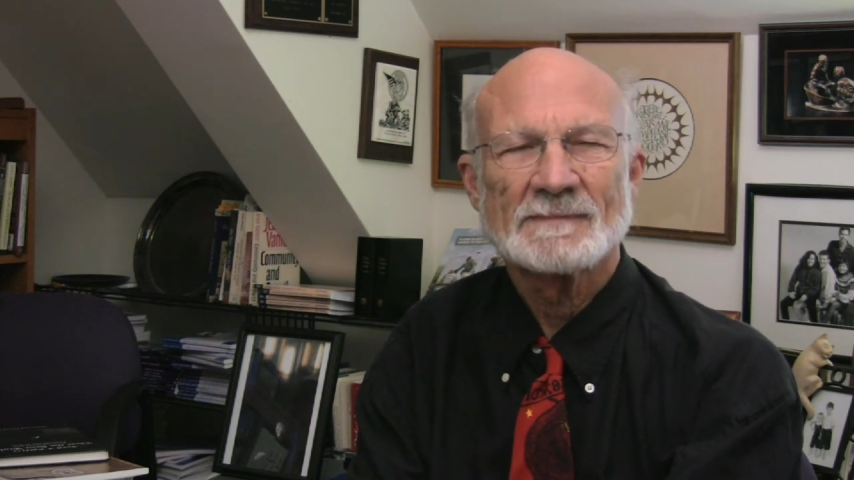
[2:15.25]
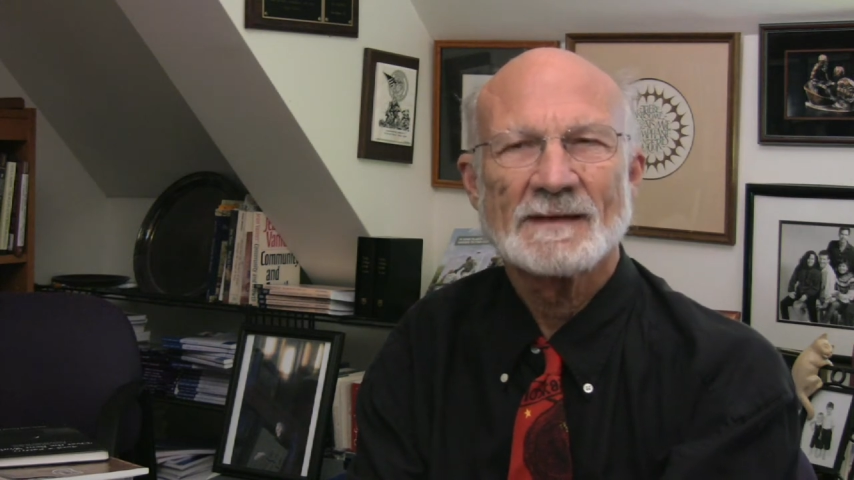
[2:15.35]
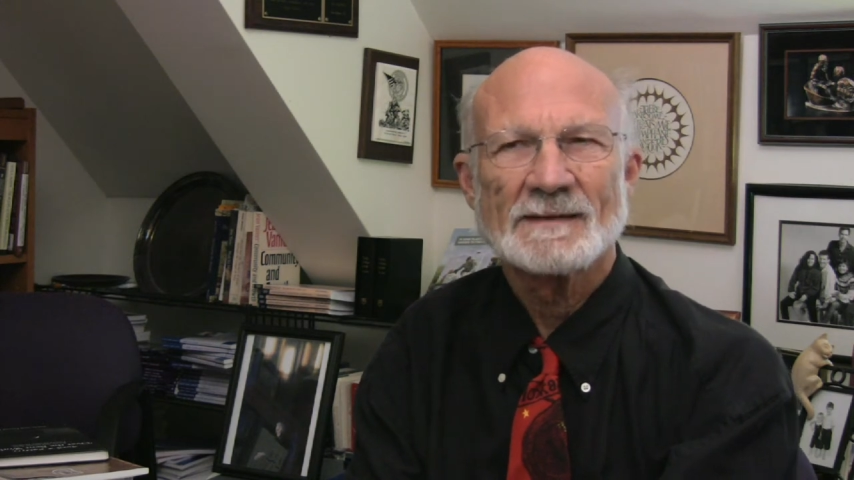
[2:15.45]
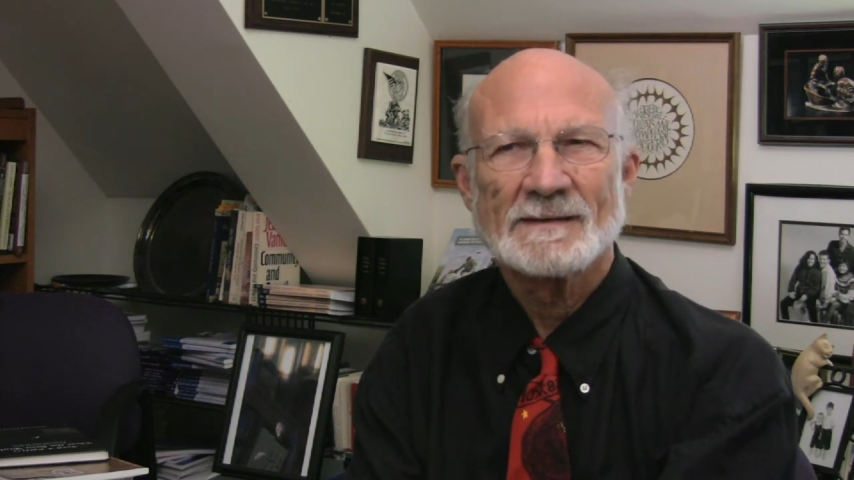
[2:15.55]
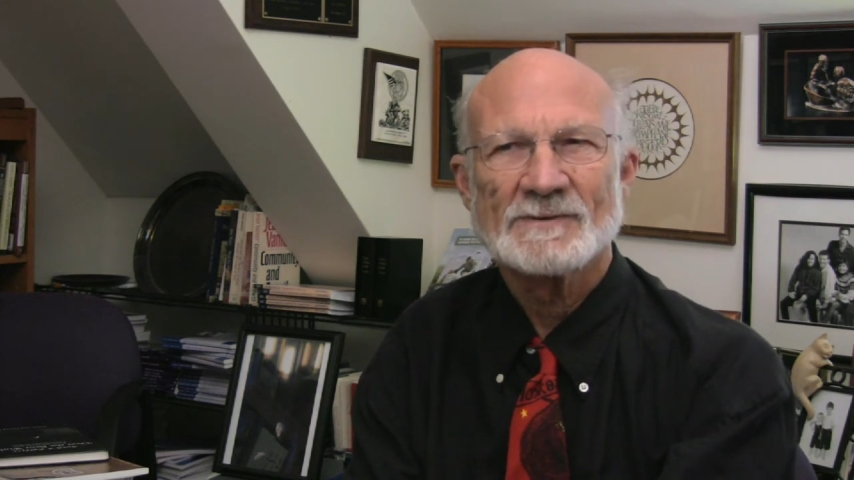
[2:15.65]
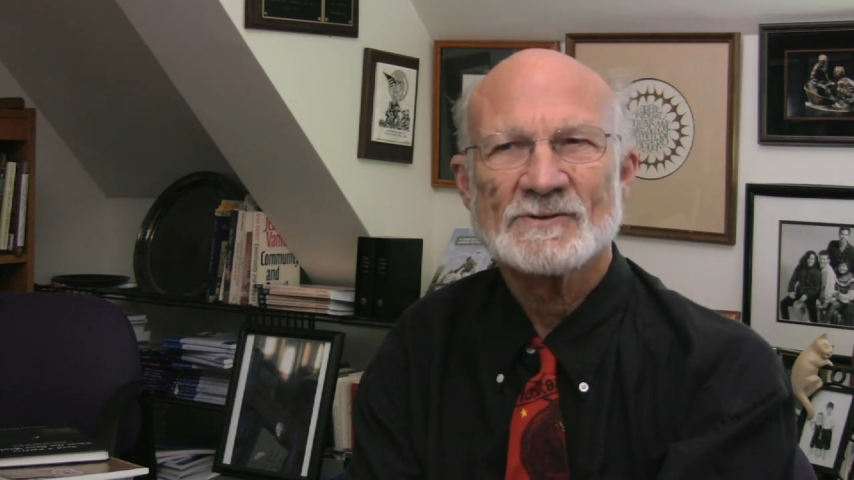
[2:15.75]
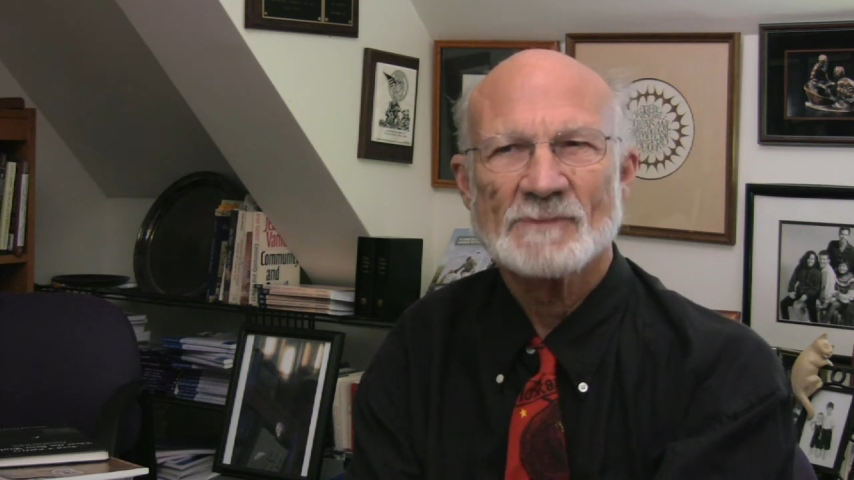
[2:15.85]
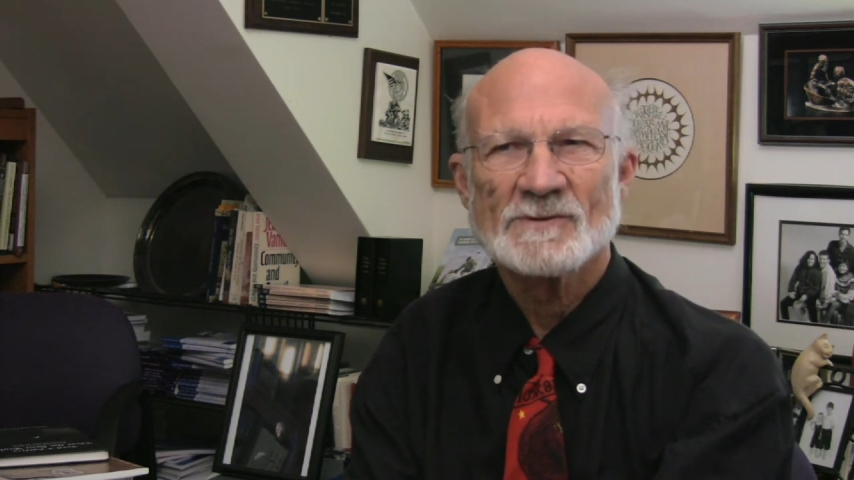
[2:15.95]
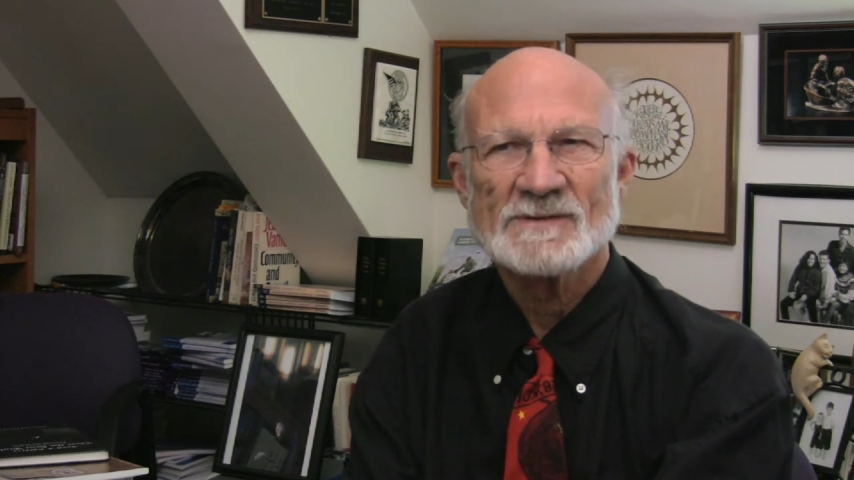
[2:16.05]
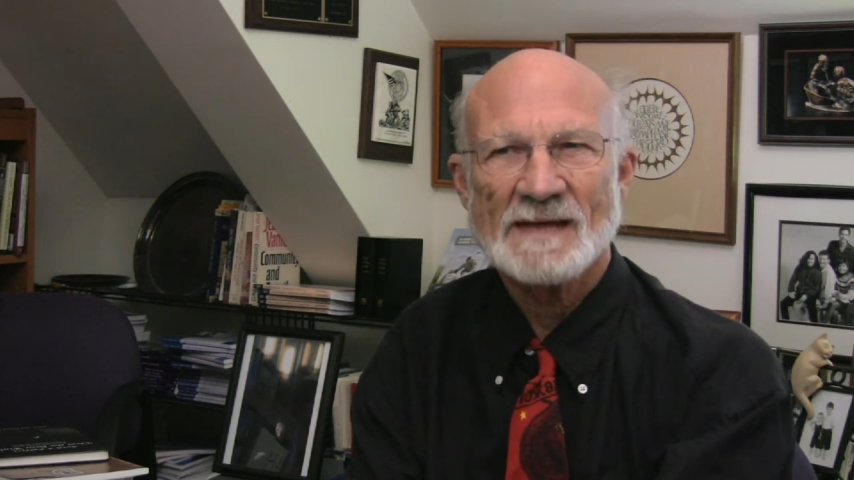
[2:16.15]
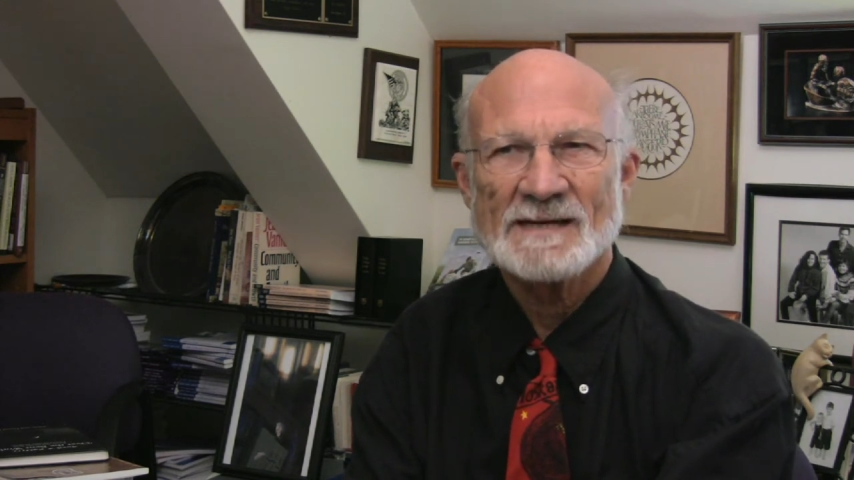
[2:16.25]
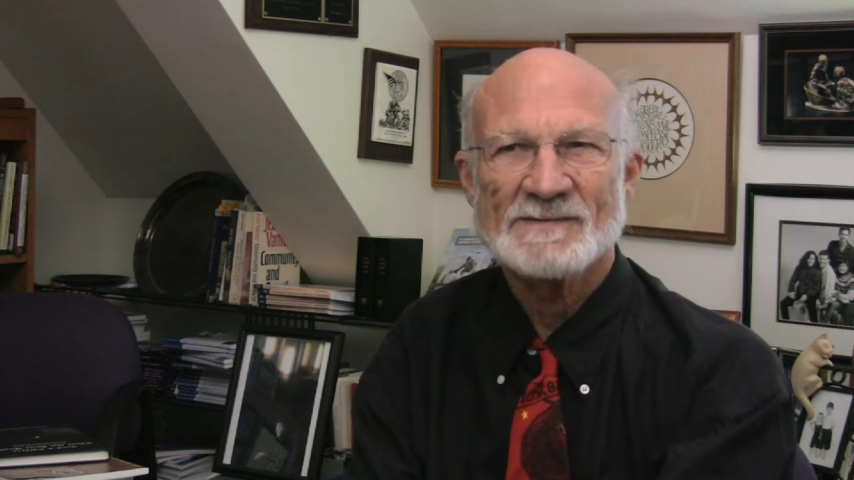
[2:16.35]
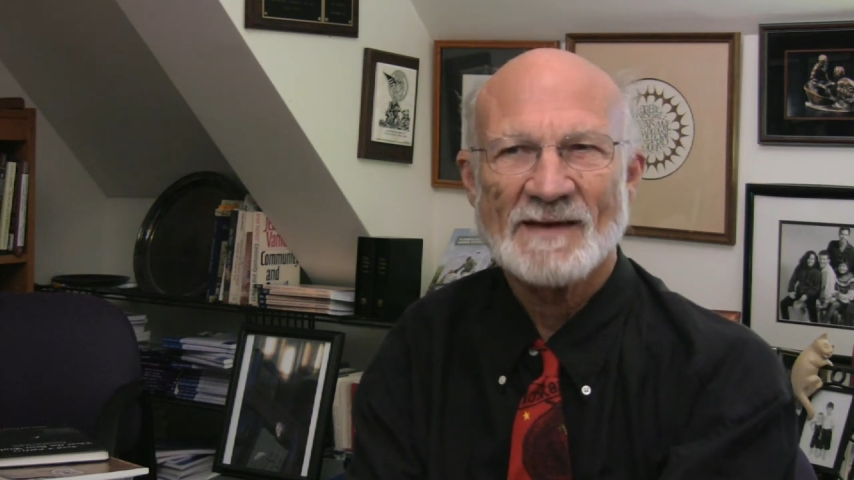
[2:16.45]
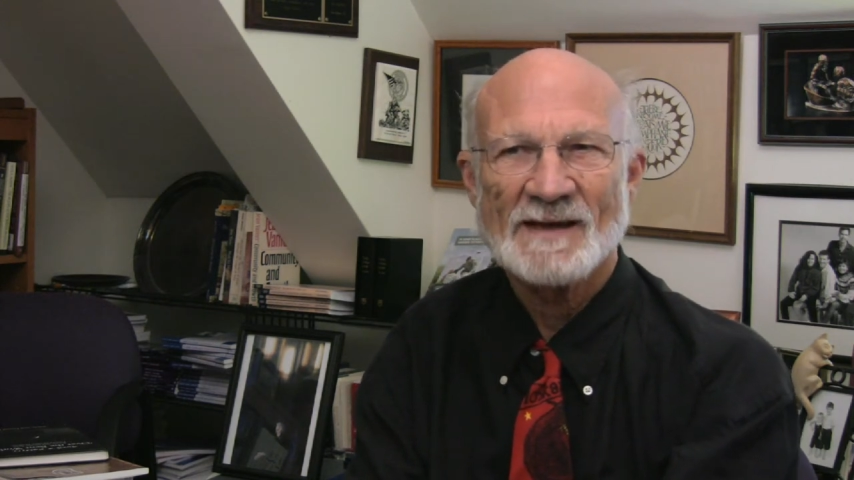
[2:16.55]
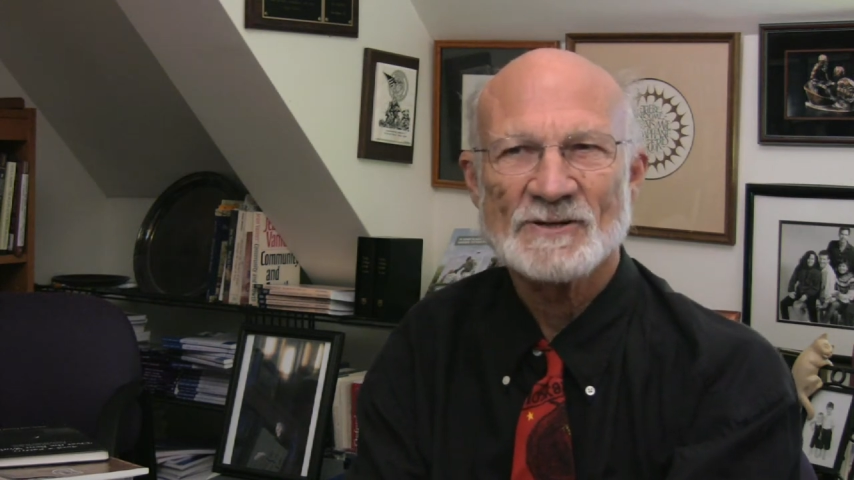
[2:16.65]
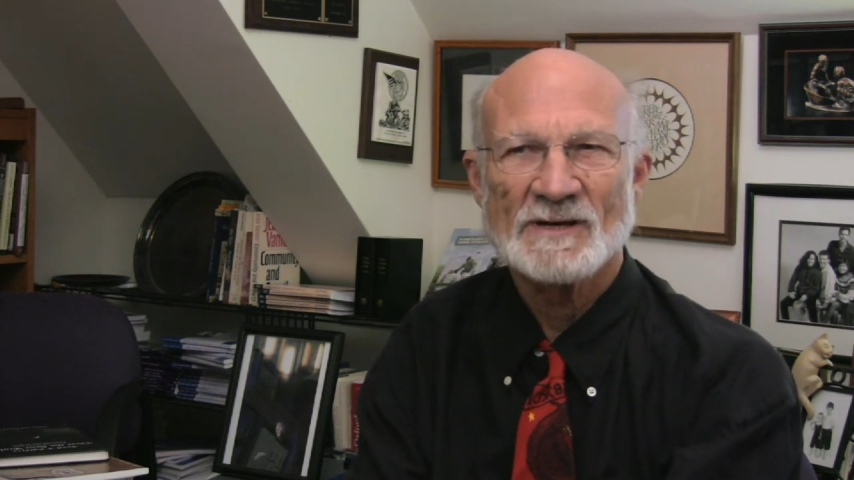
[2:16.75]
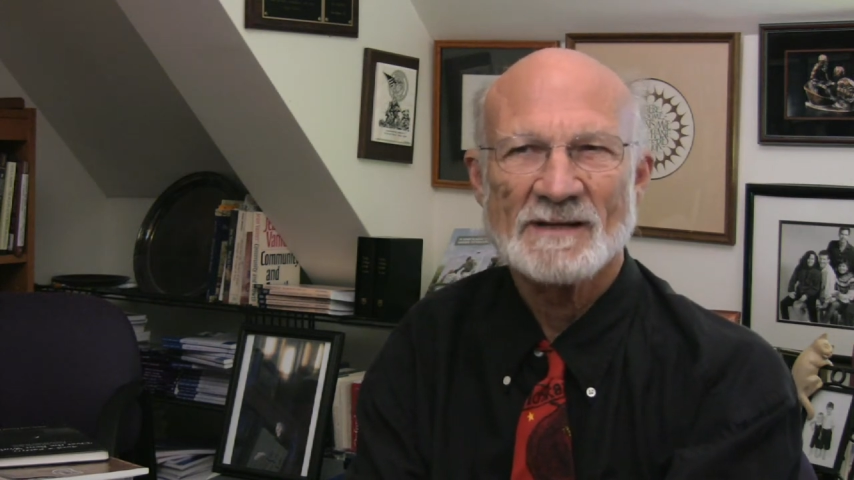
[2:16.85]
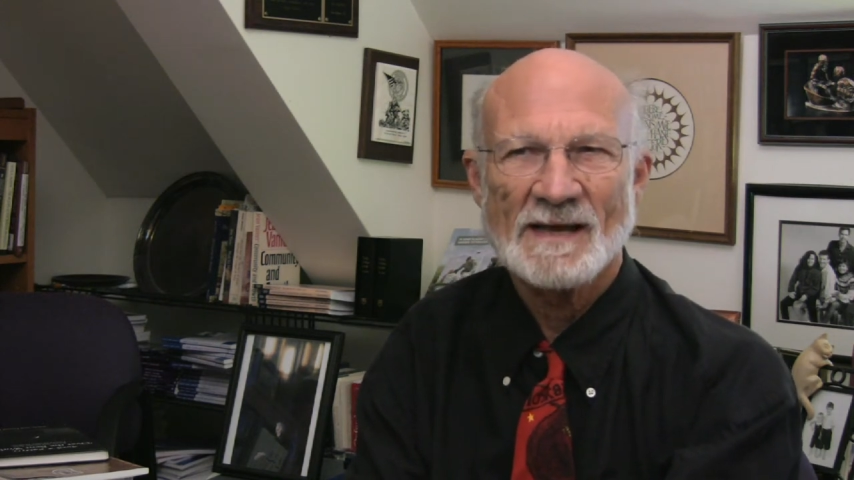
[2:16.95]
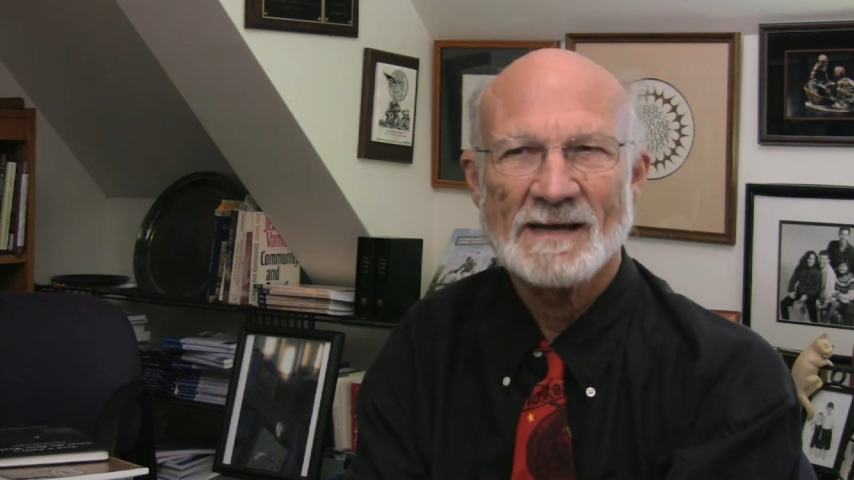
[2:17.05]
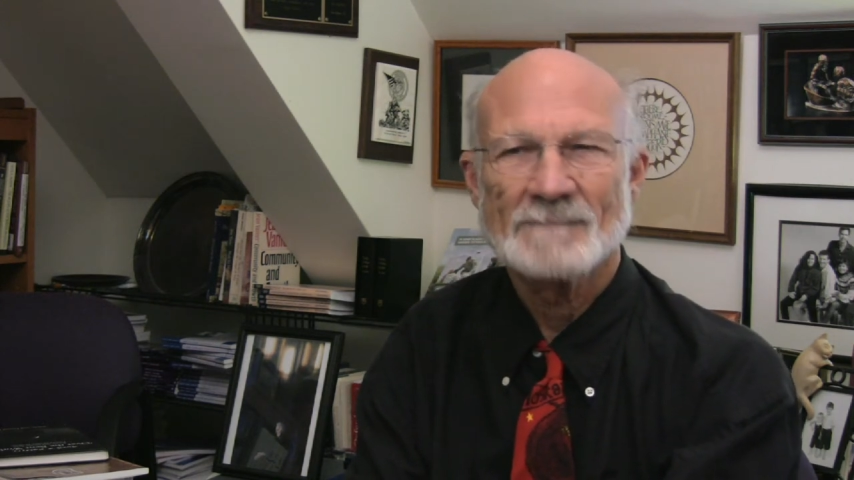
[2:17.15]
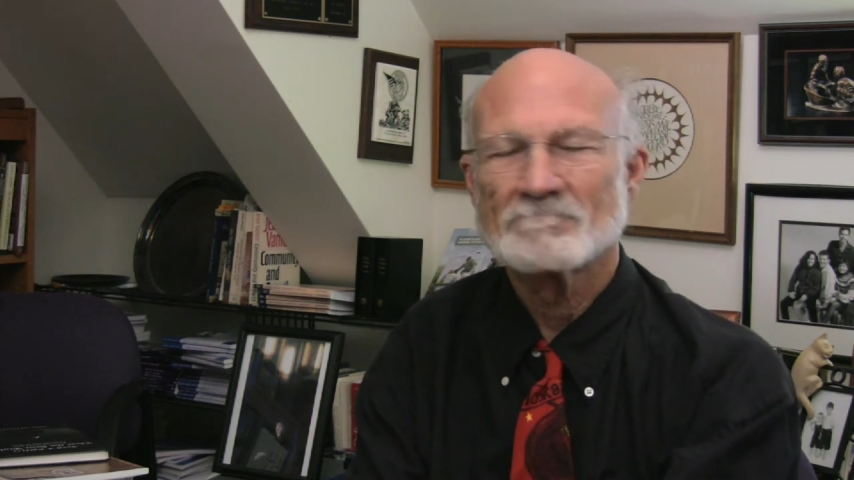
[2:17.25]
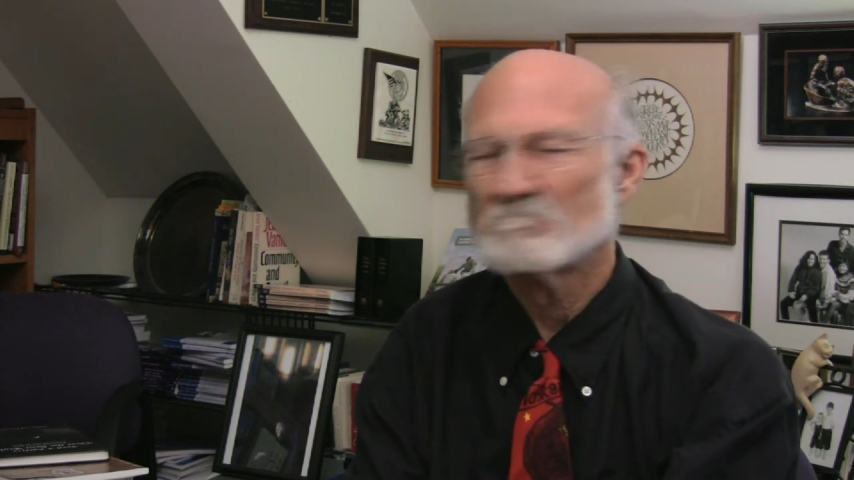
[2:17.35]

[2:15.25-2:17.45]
And there's real satisfaction in that.